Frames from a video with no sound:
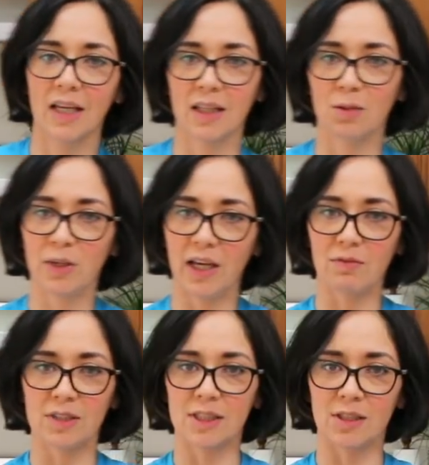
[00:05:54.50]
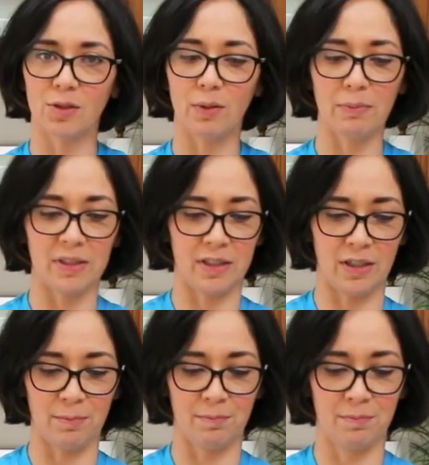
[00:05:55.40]
And then we have our secret weapon
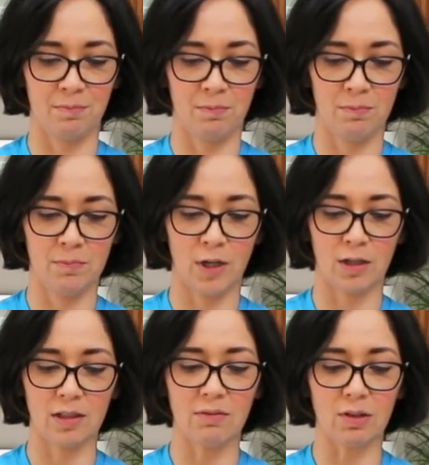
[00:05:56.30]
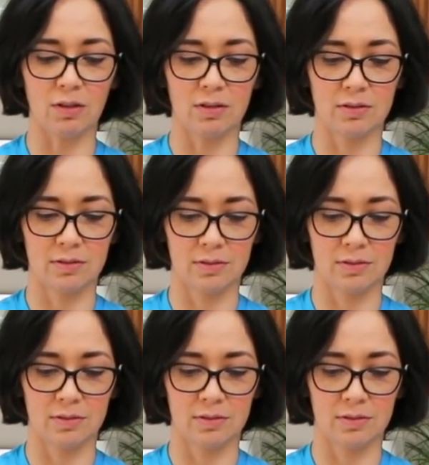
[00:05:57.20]
here, our level.